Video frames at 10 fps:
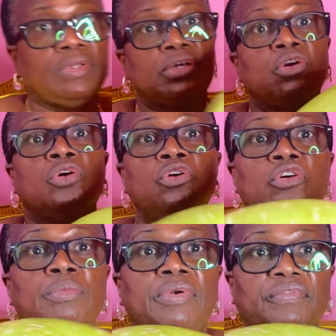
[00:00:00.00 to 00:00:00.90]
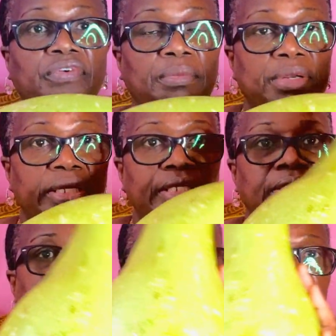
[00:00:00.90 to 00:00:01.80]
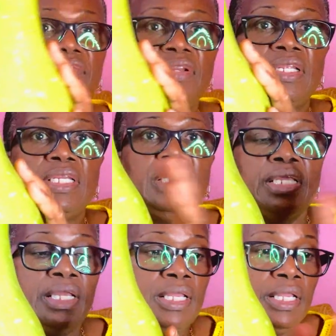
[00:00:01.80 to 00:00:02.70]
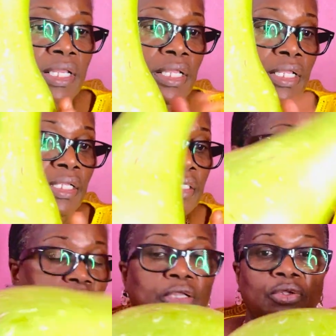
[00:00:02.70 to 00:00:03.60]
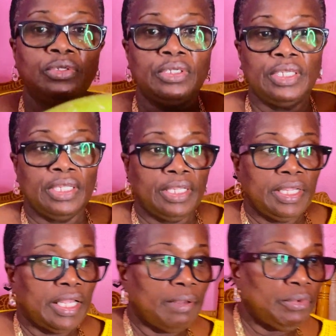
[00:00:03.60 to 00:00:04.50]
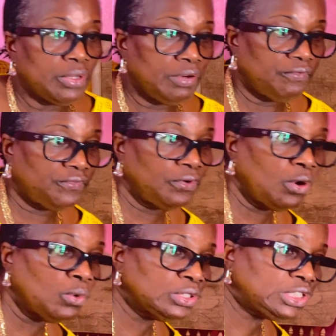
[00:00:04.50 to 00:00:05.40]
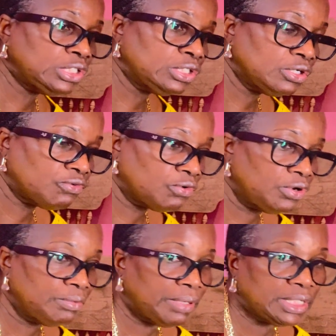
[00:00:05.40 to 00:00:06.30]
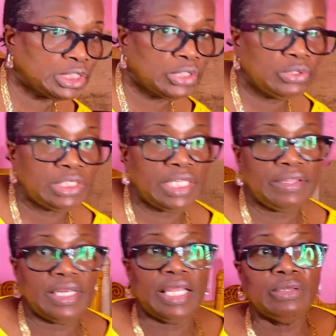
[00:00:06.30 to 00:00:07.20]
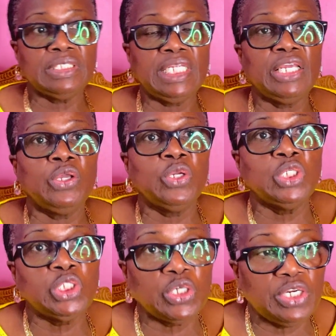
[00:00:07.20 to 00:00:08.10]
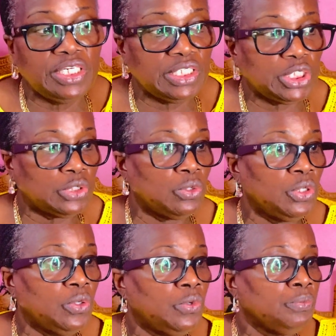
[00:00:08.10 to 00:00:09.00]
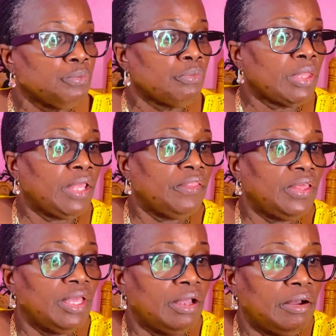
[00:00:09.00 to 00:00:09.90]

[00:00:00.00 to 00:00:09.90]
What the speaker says: the cucurbit family, definitely. So I'm looking forward to growing my chayote, and then I'll take you on a journey to show you the